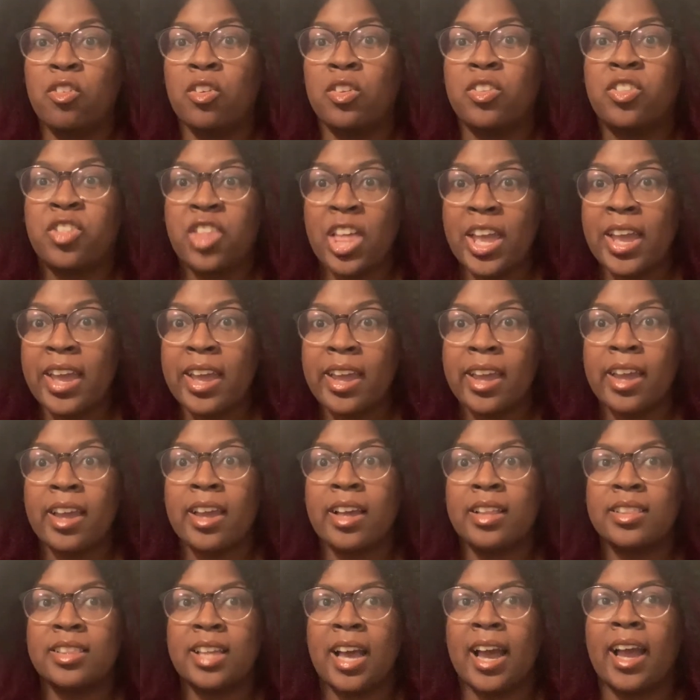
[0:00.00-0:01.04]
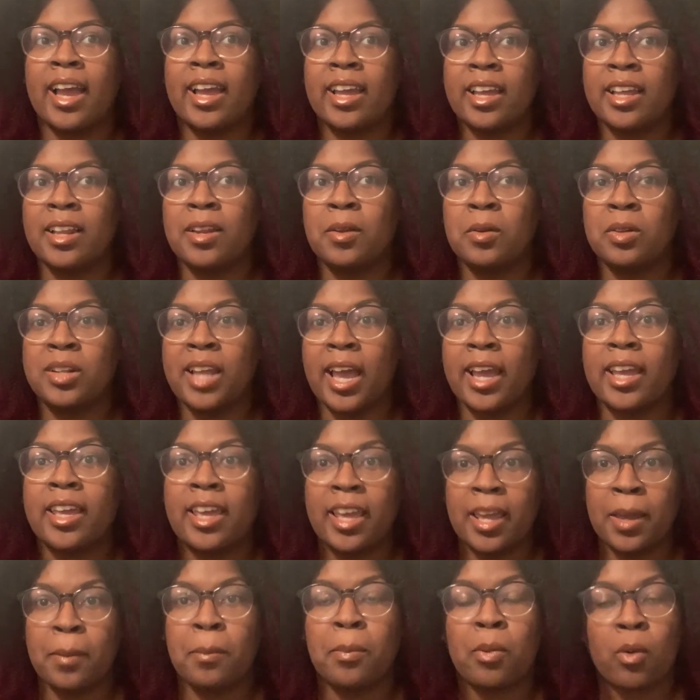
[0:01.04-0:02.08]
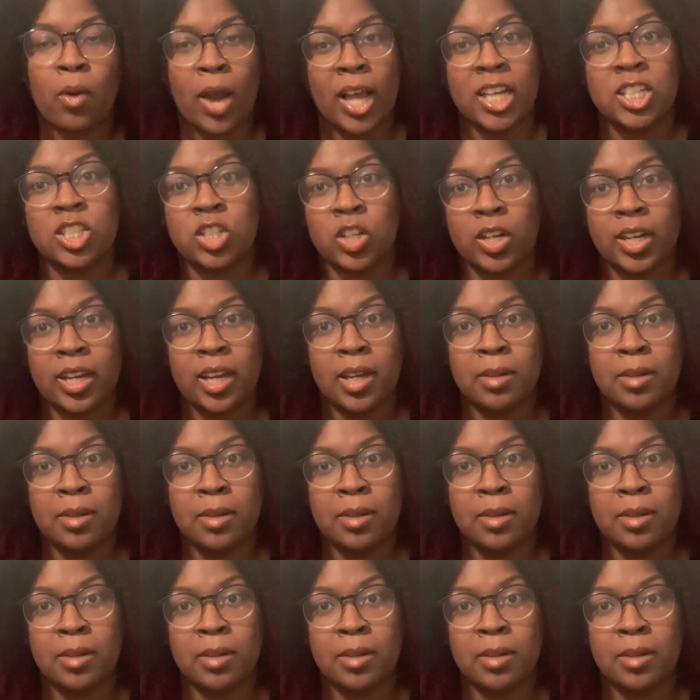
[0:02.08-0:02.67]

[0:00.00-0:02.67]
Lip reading: thing that they keep pressuring